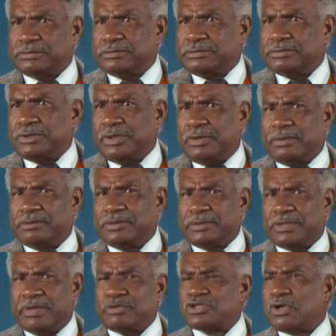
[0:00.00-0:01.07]
you know,
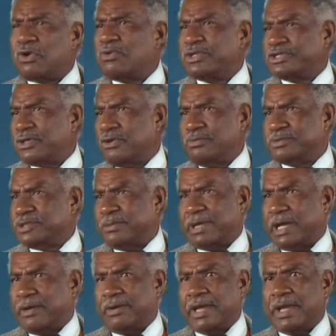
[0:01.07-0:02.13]
there was always hope
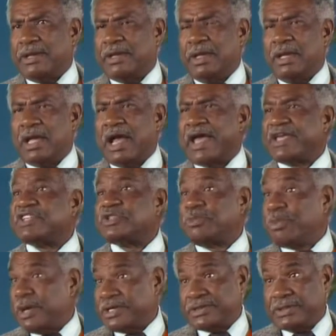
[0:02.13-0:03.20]
somehow. And I
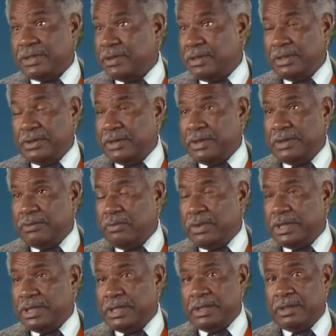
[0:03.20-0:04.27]
expressed it in, in the
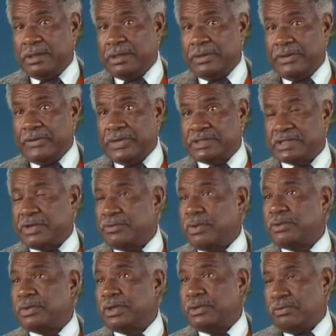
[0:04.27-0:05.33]
way, and the things I
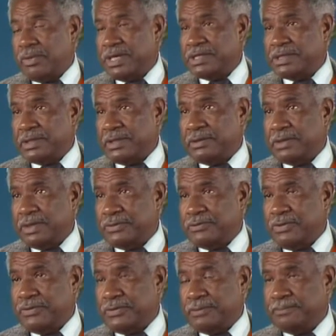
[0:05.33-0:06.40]
wrote, and the ways I, I
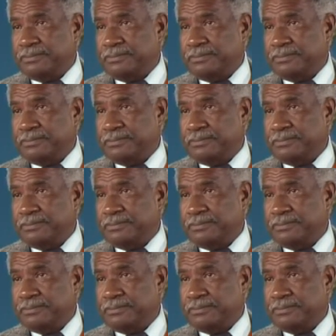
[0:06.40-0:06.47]
wrote them.